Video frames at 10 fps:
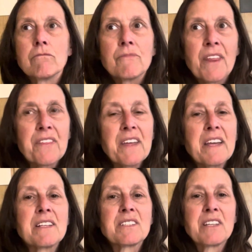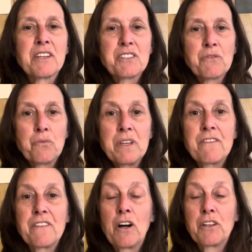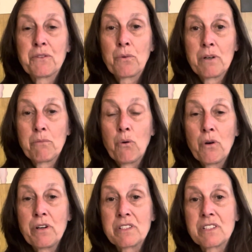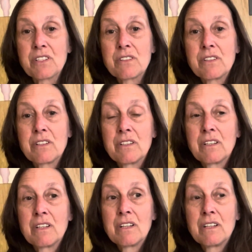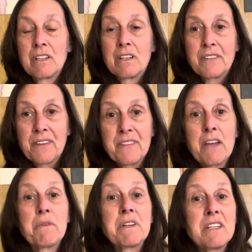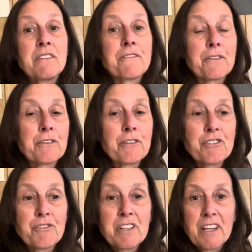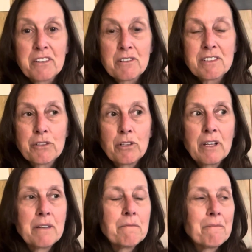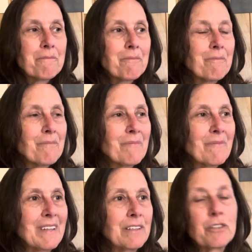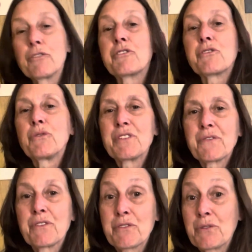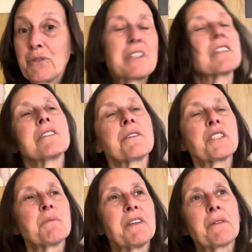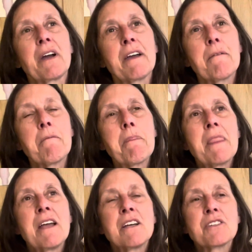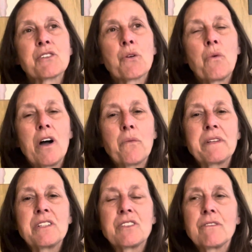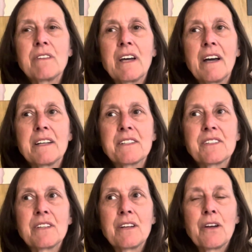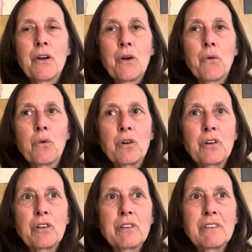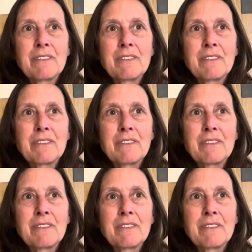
the things that we felt were important, that they would need for their journey, like those little tools for their toolkit, so to speak, right? So while we do that, we're